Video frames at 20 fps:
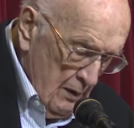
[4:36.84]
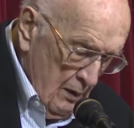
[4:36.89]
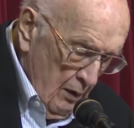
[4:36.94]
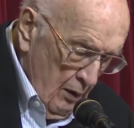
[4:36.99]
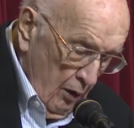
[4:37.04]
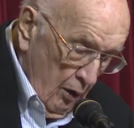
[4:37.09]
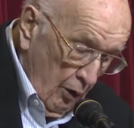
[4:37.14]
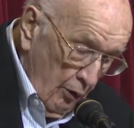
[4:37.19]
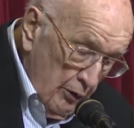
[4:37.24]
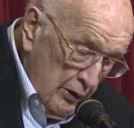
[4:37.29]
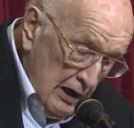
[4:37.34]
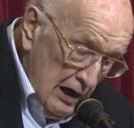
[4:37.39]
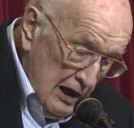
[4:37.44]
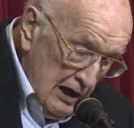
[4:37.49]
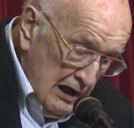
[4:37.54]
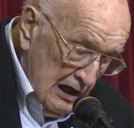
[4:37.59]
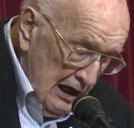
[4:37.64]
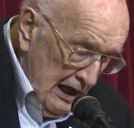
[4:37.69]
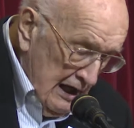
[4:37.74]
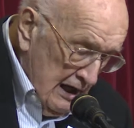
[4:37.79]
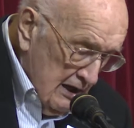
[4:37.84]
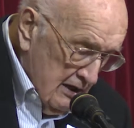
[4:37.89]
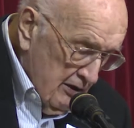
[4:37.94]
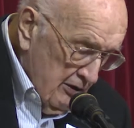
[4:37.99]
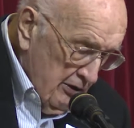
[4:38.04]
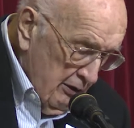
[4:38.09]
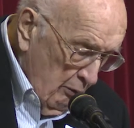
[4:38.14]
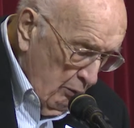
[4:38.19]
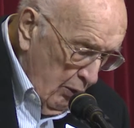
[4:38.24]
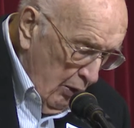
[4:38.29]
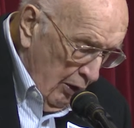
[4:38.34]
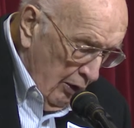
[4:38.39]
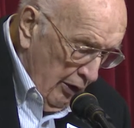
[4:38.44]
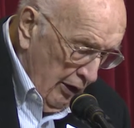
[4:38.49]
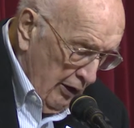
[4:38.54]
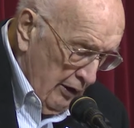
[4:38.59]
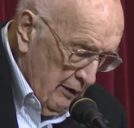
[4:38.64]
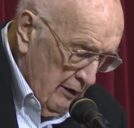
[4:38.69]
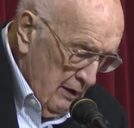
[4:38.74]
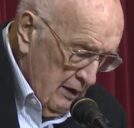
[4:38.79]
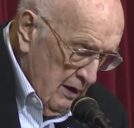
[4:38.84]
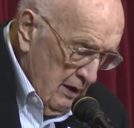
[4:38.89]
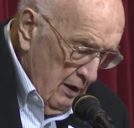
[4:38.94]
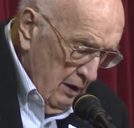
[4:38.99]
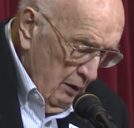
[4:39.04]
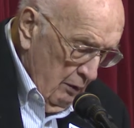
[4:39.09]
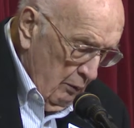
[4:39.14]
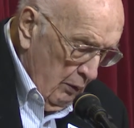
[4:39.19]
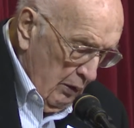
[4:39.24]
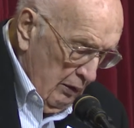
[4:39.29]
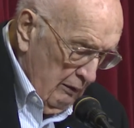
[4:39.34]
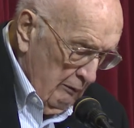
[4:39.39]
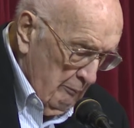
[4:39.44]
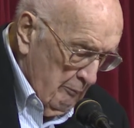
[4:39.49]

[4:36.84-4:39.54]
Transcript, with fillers: Only late in the war were